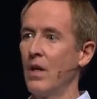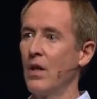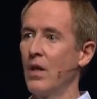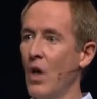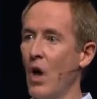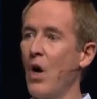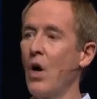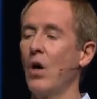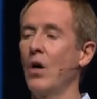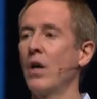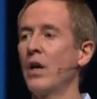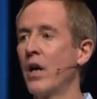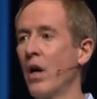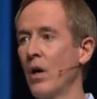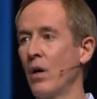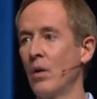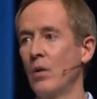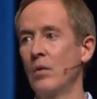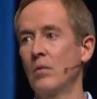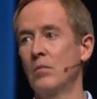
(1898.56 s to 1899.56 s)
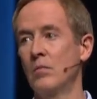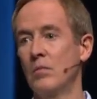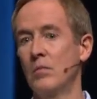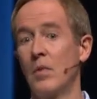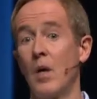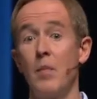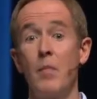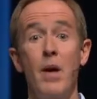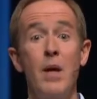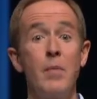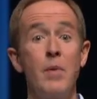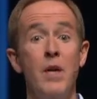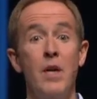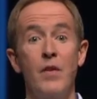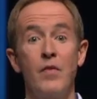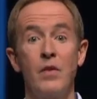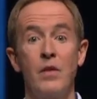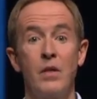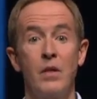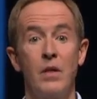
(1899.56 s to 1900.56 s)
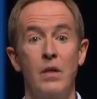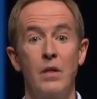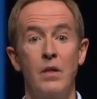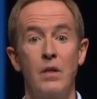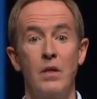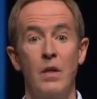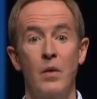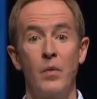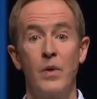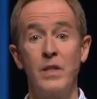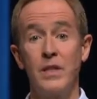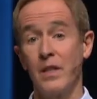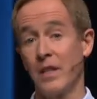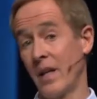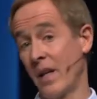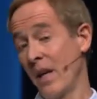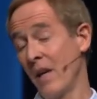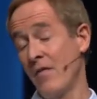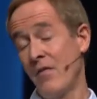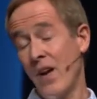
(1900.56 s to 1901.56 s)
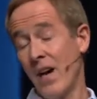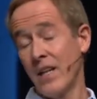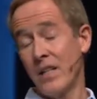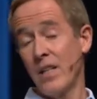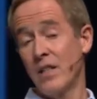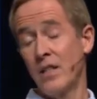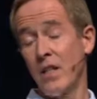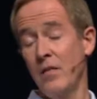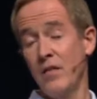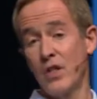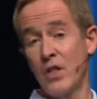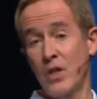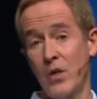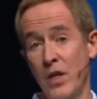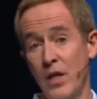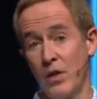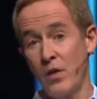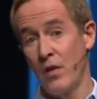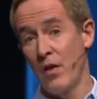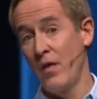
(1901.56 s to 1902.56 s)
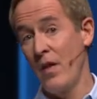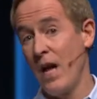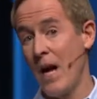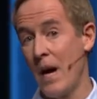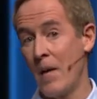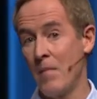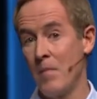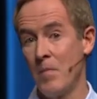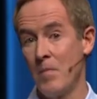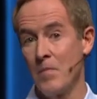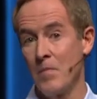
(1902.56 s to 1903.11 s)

long ago, or maybe even recently. In fact, it's even stranger than that.